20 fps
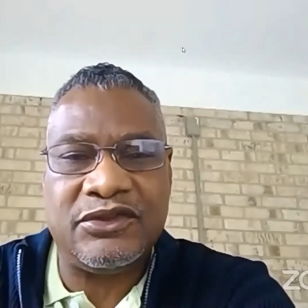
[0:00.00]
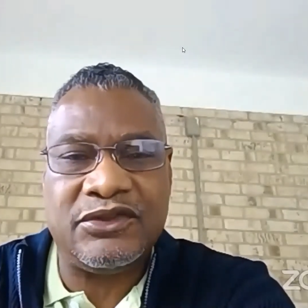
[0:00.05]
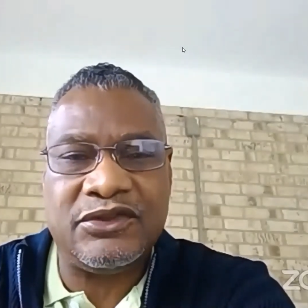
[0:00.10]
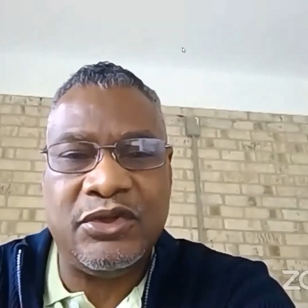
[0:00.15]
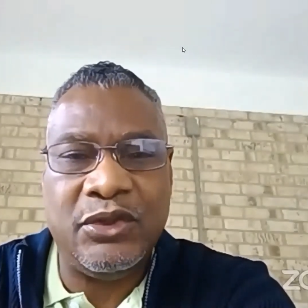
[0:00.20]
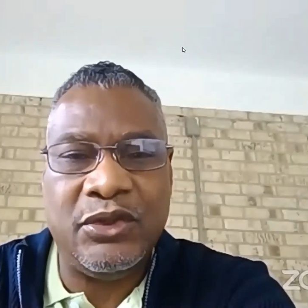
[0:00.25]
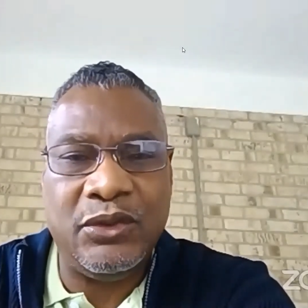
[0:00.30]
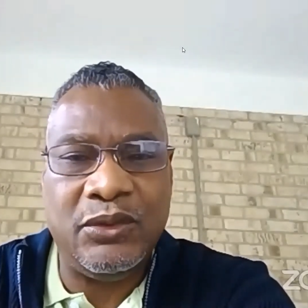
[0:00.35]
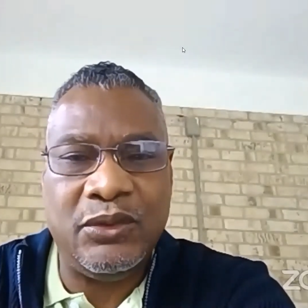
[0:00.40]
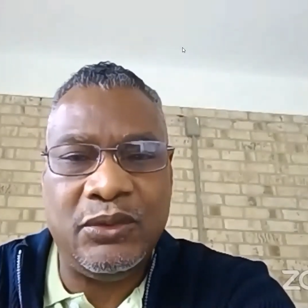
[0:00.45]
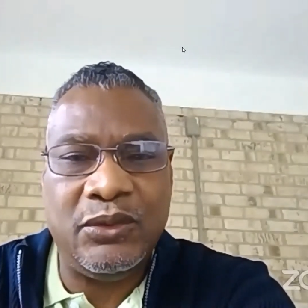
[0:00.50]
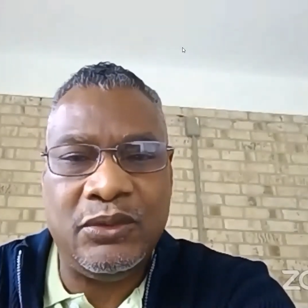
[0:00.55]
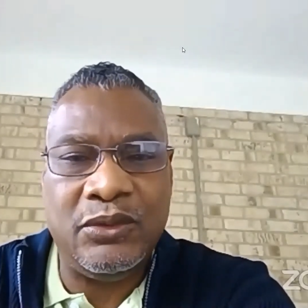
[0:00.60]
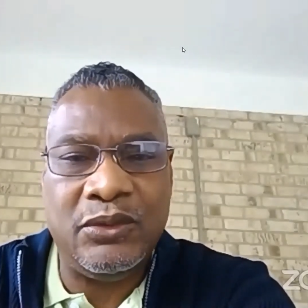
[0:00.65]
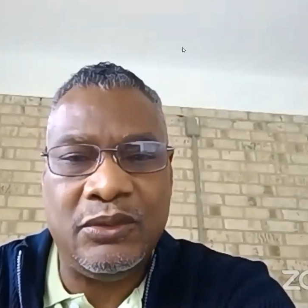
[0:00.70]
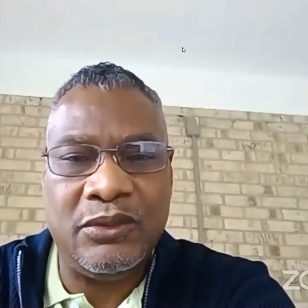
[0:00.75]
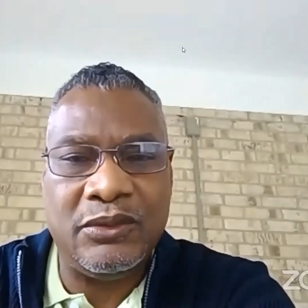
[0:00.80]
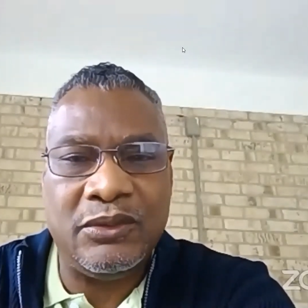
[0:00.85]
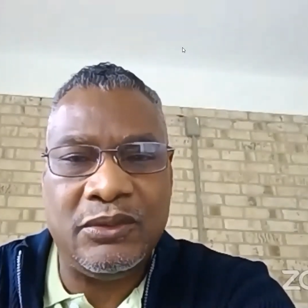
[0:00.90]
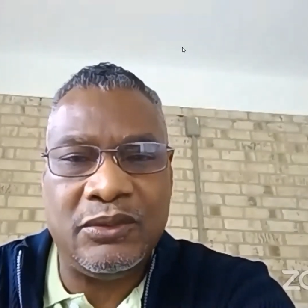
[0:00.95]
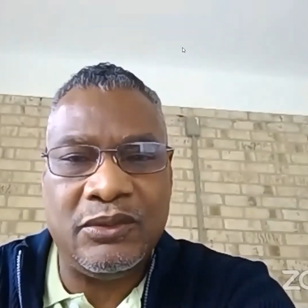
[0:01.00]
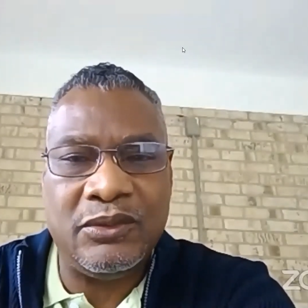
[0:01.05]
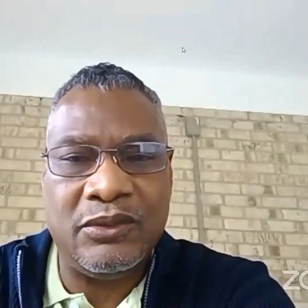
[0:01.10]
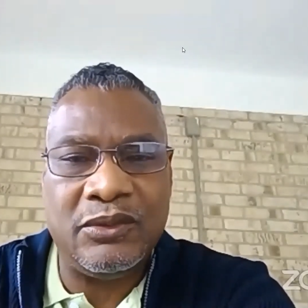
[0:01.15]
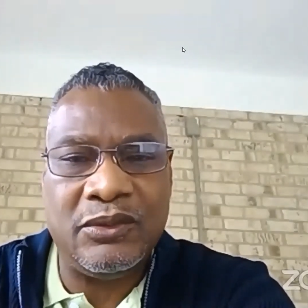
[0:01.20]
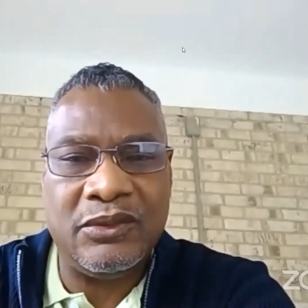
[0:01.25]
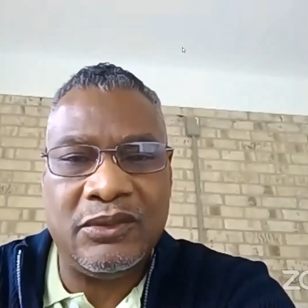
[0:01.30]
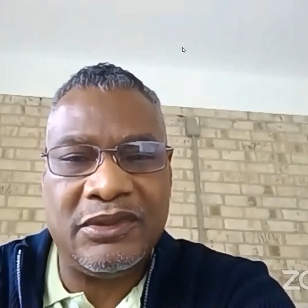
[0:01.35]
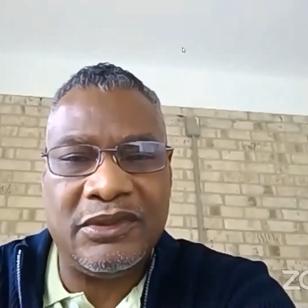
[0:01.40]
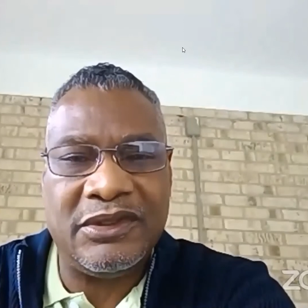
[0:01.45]
to
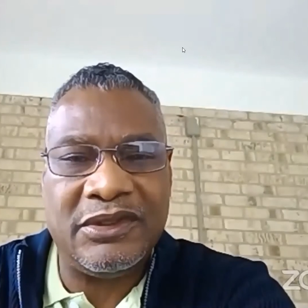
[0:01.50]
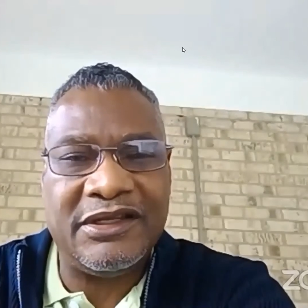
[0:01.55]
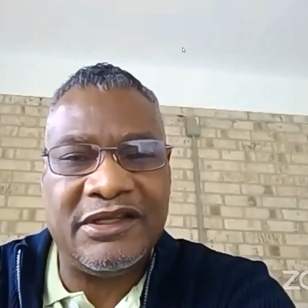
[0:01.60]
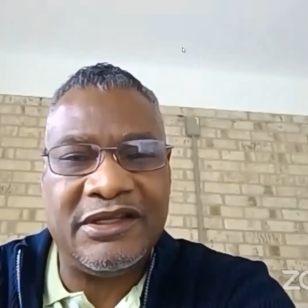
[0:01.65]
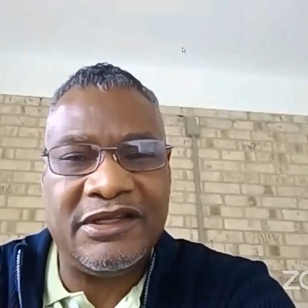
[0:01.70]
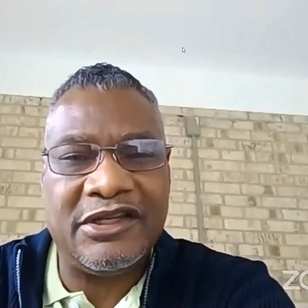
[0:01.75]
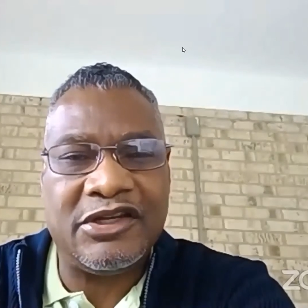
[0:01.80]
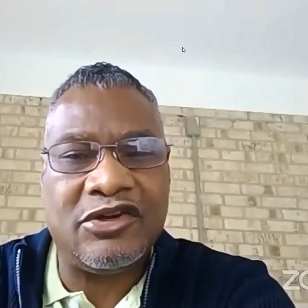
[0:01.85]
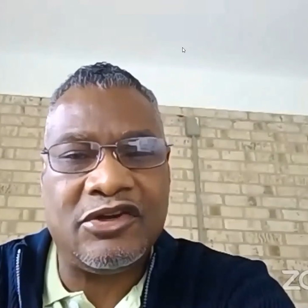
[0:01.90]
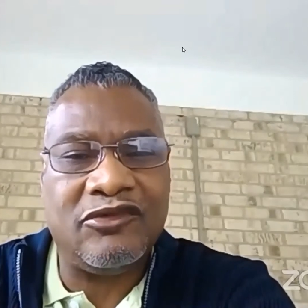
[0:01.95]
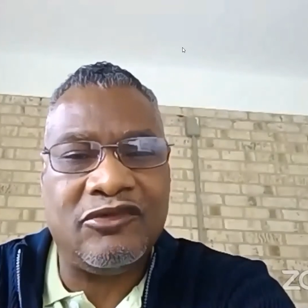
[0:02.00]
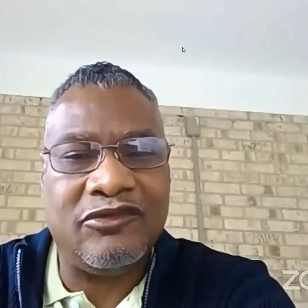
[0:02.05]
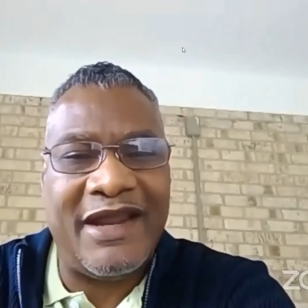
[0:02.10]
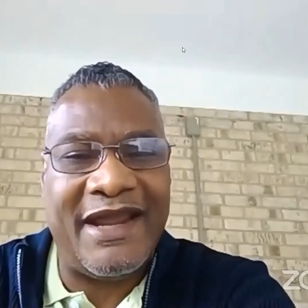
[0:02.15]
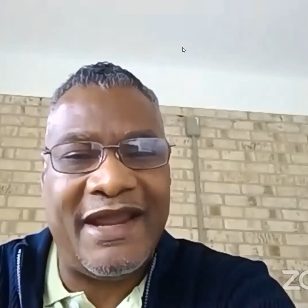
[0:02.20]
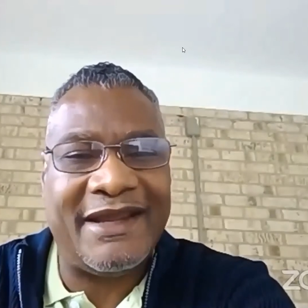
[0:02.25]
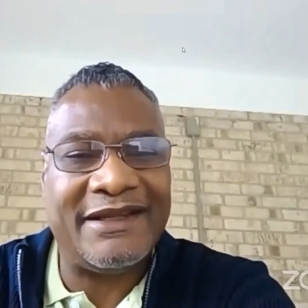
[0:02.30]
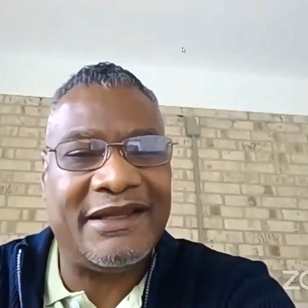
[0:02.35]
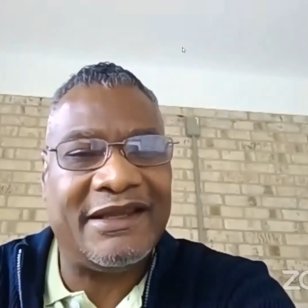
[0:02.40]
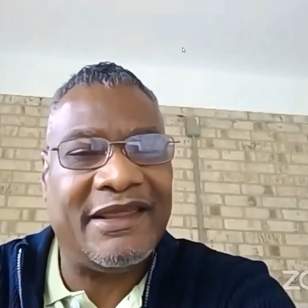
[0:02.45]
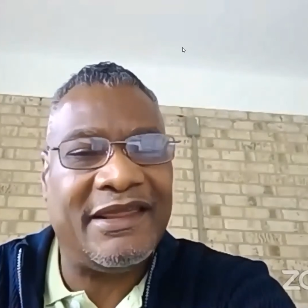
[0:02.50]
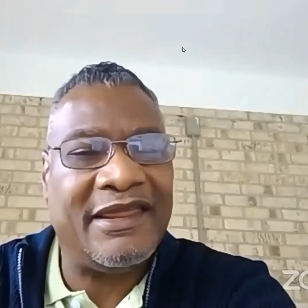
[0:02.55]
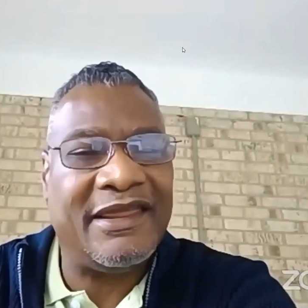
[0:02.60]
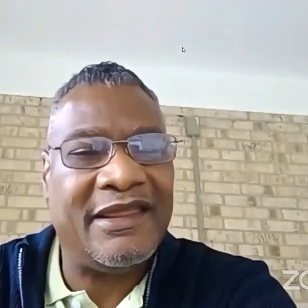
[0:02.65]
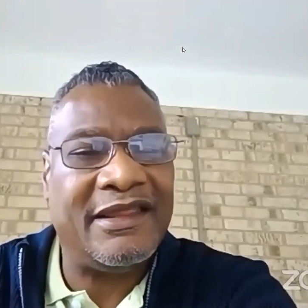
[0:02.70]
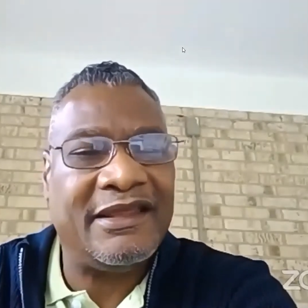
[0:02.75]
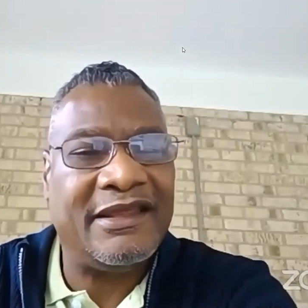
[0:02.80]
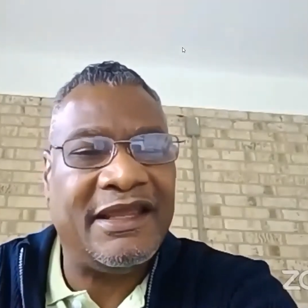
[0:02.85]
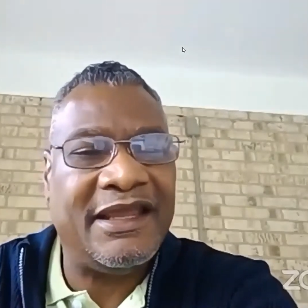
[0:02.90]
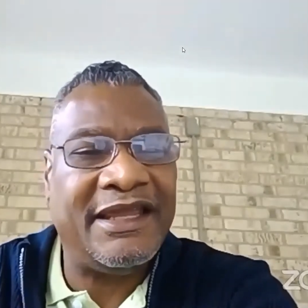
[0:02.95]
correct
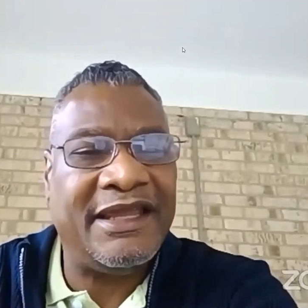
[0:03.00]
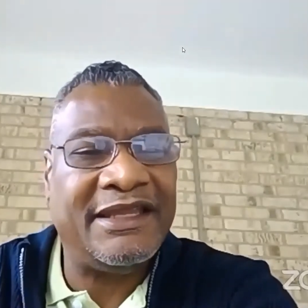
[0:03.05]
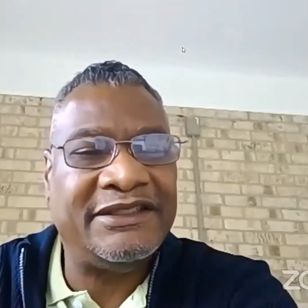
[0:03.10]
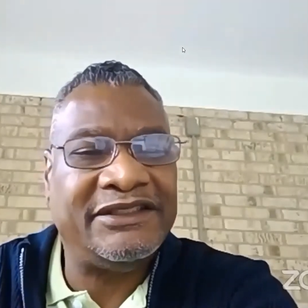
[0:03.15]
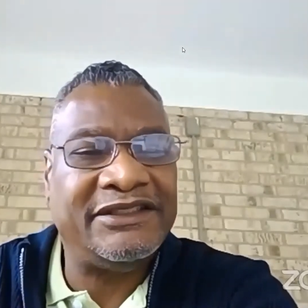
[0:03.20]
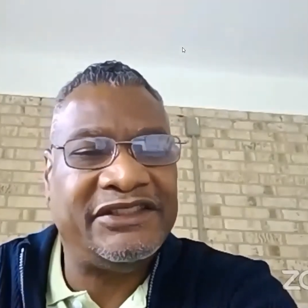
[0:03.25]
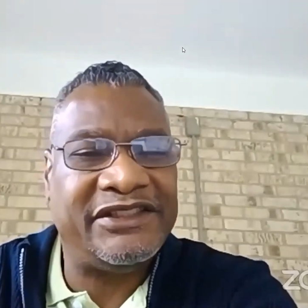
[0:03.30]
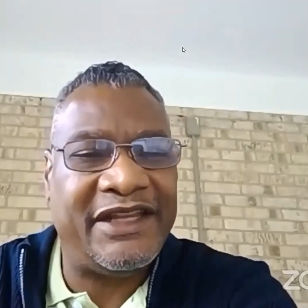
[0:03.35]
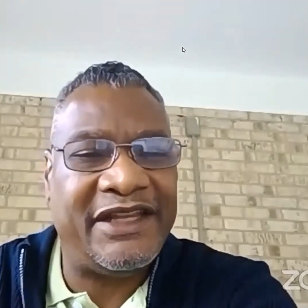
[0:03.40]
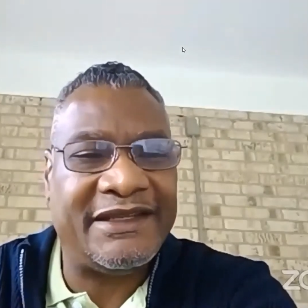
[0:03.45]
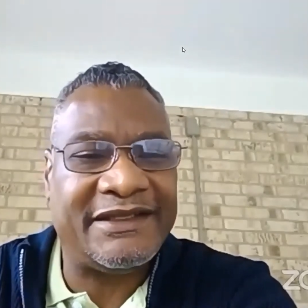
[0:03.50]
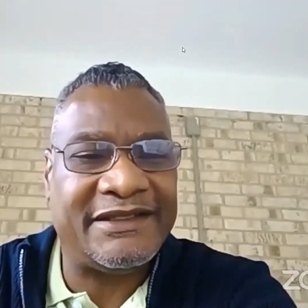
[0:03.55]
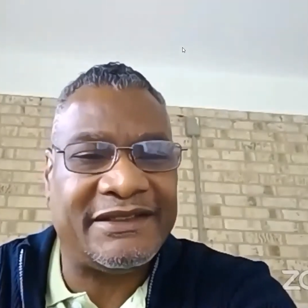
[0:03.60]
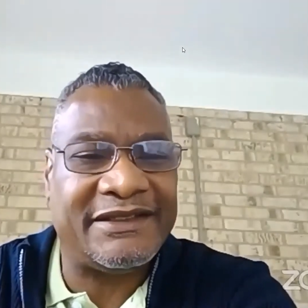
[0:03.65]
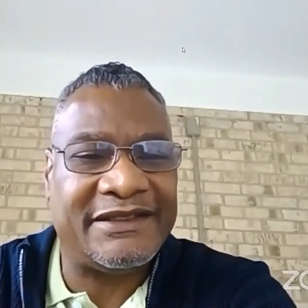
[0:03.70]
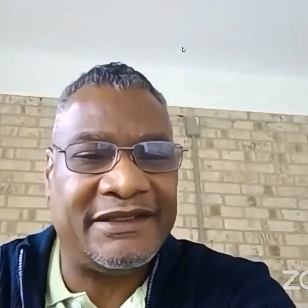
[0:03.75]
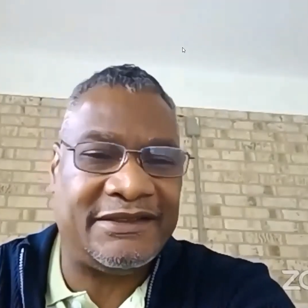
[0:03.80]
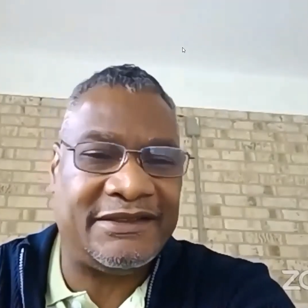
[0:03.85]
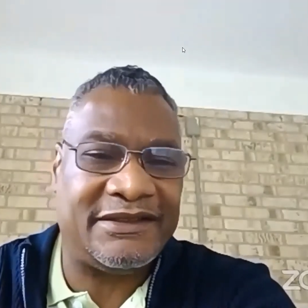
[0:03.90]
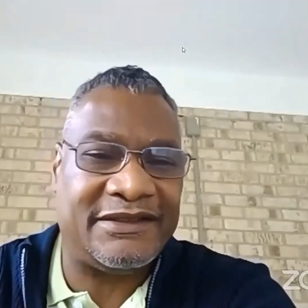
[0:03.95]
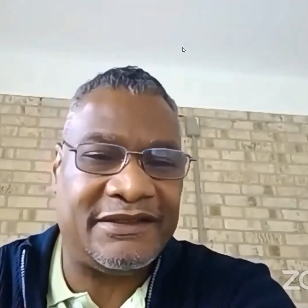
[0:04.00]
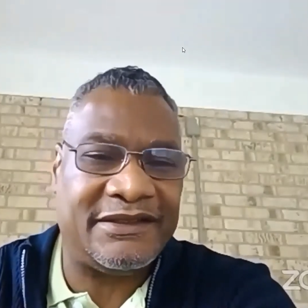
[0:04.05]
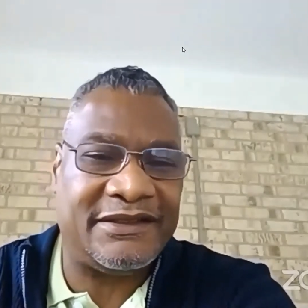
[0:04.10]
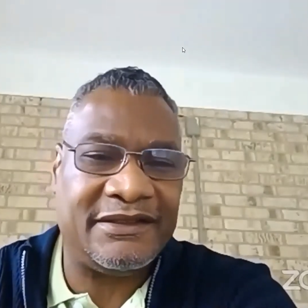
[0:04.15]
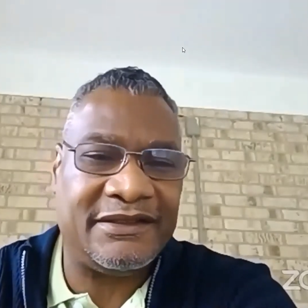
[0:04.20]
injustice